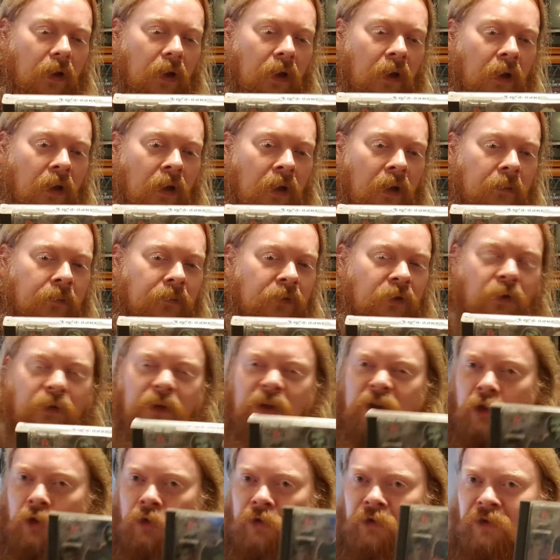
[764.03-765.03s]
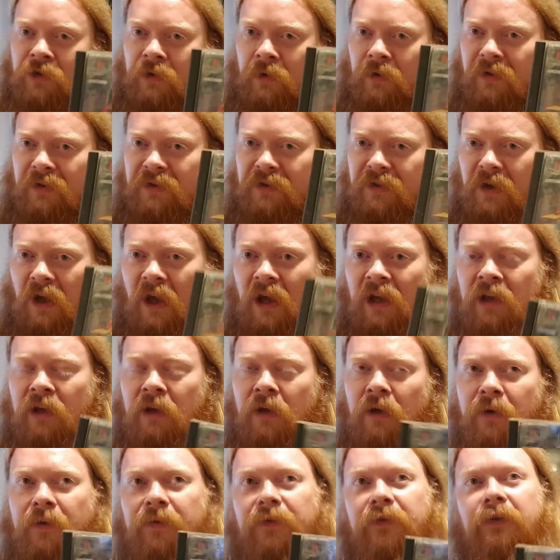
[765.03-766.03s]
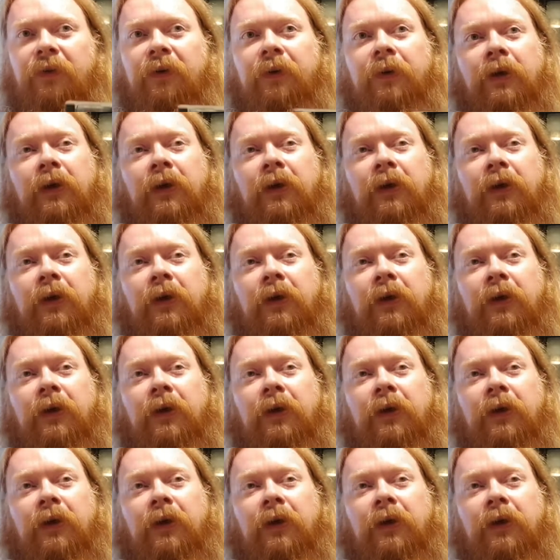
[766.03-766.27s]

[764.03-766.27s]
He's got the nunchucks. I love